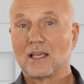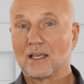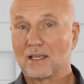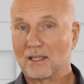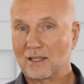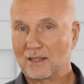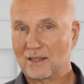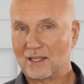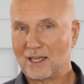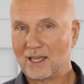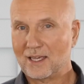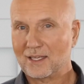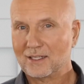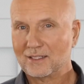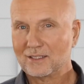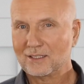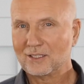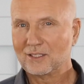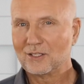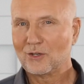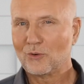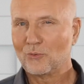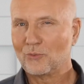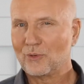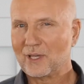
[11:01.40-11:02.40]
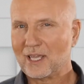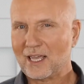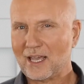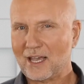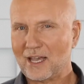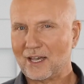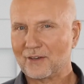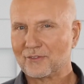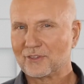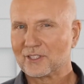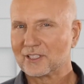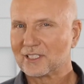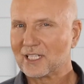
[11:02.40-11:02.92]
Then we
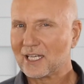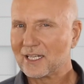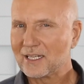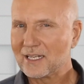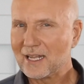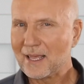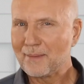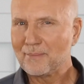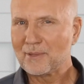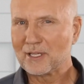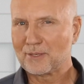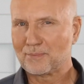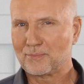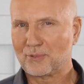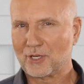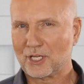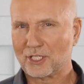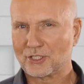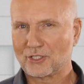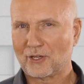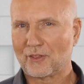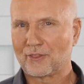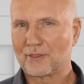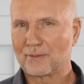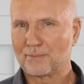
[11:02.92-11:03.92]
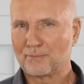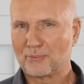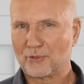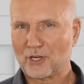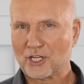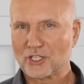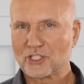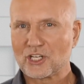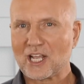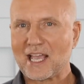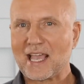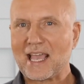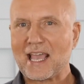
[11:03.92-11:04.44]
have the dynamic pressure, the
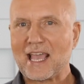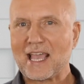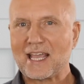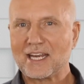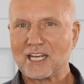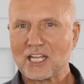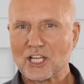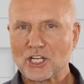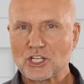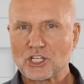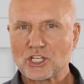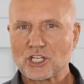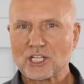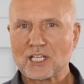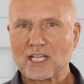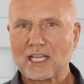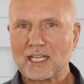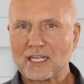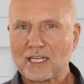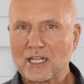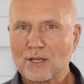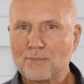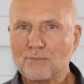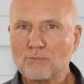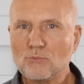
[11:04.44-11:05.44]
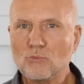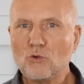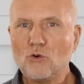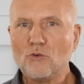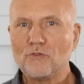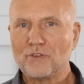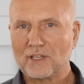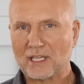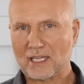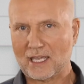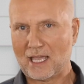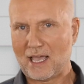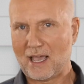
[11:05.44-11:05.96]
pressure energy in a
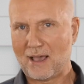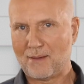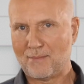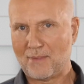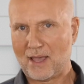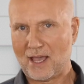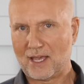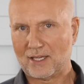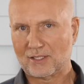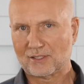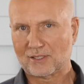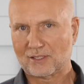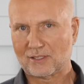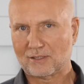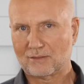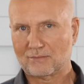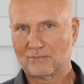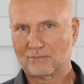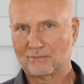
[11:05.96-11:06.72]
moving air mass.